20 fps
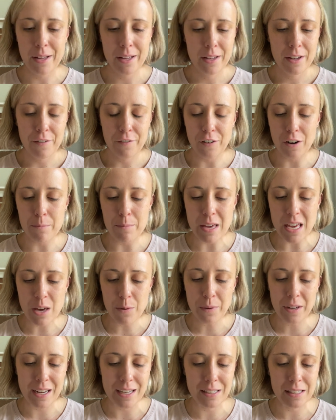For me,
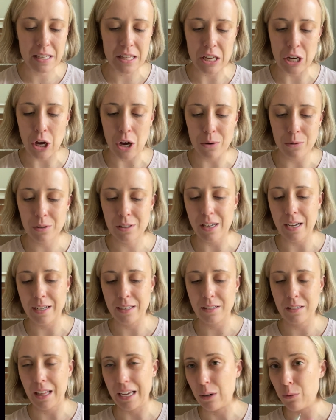when I see the
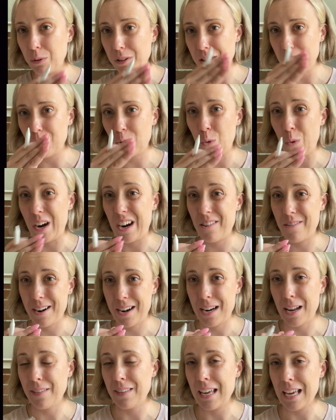cosine like with the squared
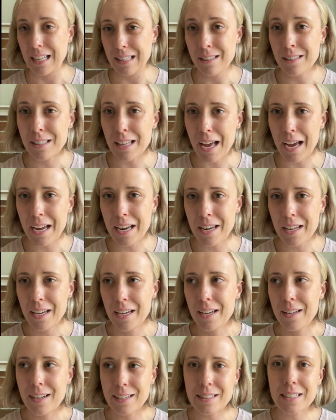written on the inside,
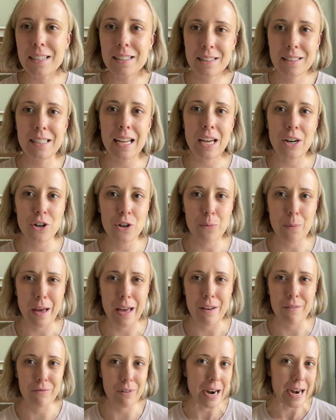that's like a standard way
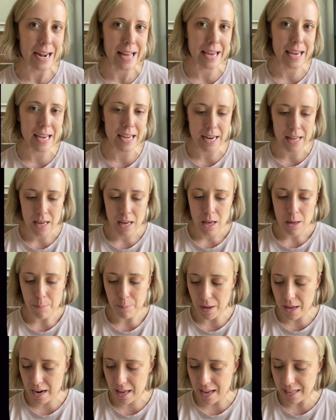of writing it,
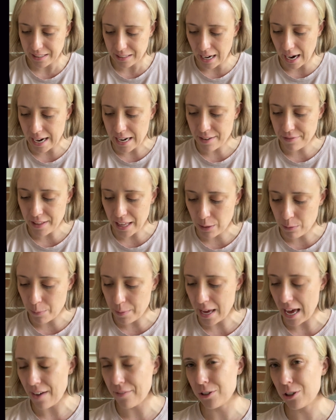but it's kind of like when
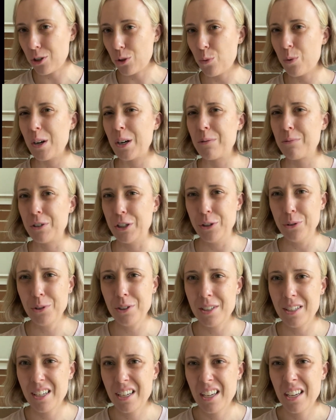we have a square
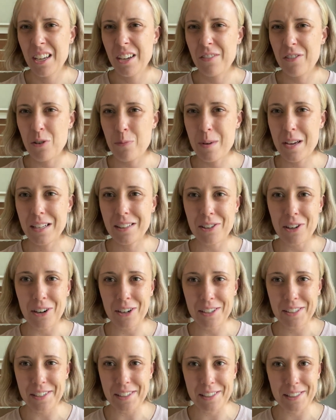root. For me, it's
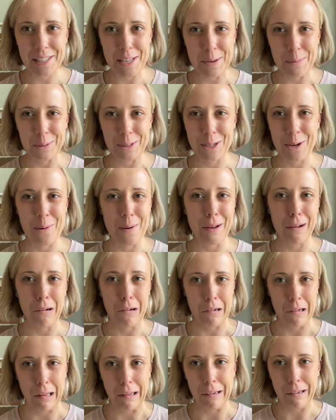hard to see what's going
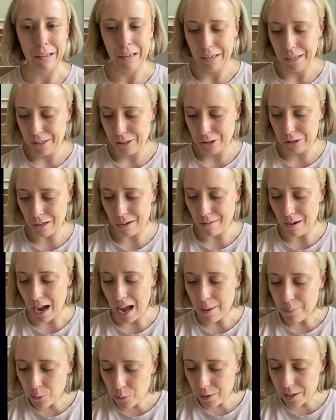on. So
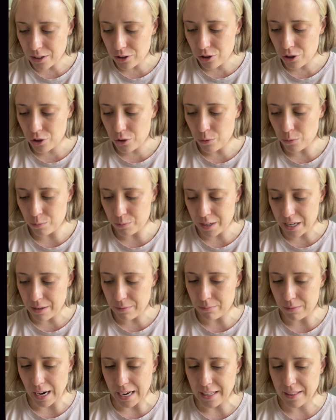I'm going to
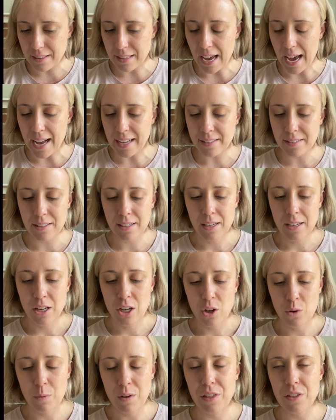rewrite that
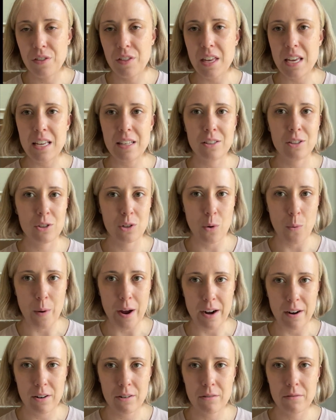with the
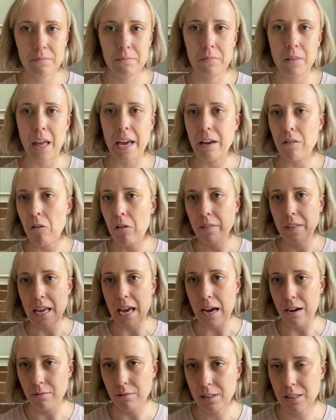squared like on the
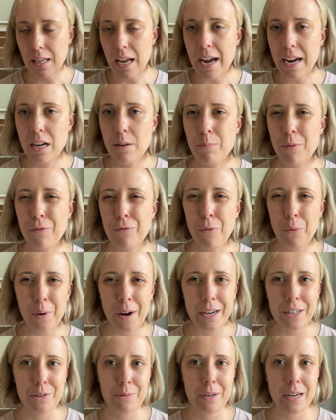outside before
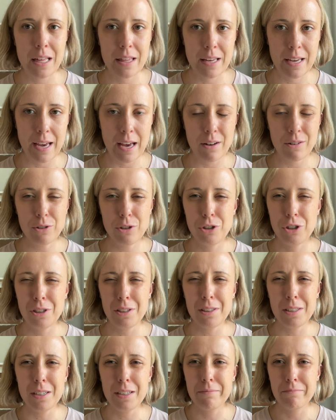I do anything else,
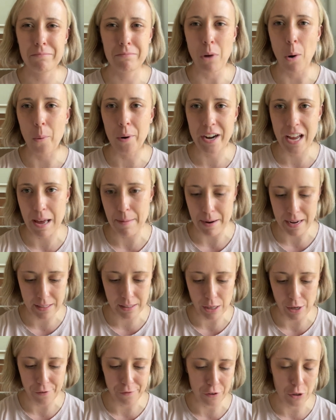just to orient
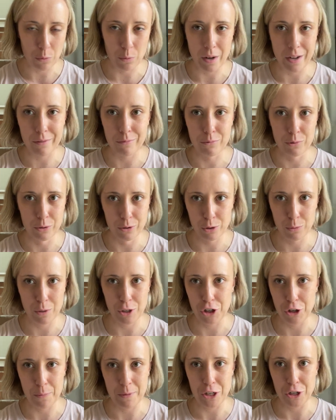myself for what rules we
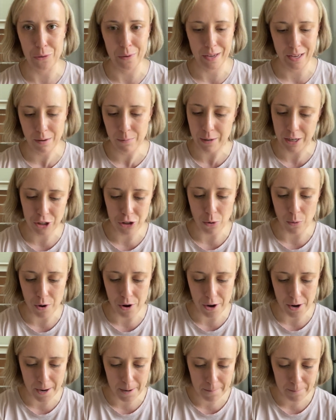should be doing in which
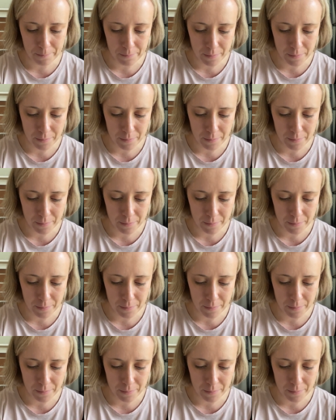order.